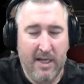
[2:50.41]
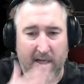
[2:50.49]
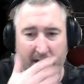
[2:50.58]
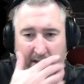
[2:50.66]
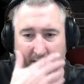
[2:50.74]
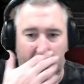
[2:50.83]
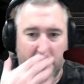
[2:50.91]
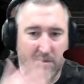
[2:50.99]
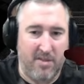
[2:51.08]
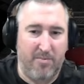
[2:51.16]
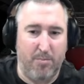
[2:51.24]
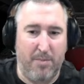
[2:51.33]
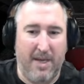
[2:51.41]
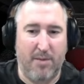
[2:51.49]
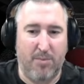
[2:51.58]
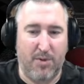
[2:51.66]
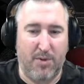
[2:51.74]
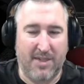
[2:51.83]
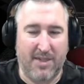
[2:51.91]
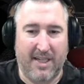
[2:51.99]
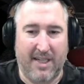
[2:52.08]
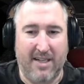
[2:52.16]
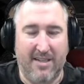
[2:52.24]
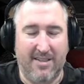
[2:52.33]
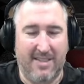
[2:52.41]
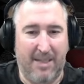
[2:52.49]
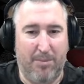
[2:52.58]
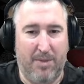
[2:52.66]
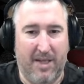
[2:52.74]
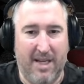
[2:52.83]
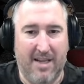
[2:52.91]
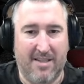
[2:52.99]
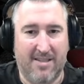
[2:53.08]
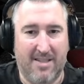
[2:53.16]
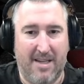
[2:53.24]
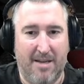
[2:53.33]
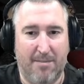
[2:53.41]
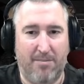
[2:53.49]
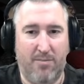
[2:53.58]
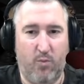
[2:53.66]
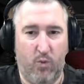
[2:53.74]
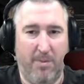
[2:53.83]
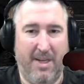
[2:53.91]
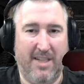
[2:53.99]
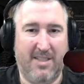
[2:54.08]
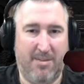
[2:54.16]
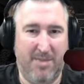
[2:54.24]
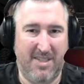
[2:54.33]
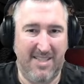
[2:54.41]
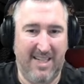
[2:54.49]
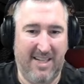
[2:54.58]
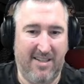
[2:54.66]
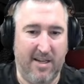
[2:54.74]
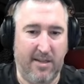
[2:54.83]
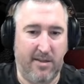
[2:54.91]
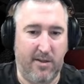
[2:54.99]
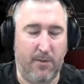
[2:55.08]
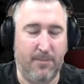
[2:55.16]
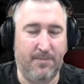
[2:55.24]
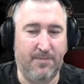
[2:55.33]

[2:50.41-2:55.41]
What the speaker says: in terms of mana per second, and DPS remains to be seen yet though.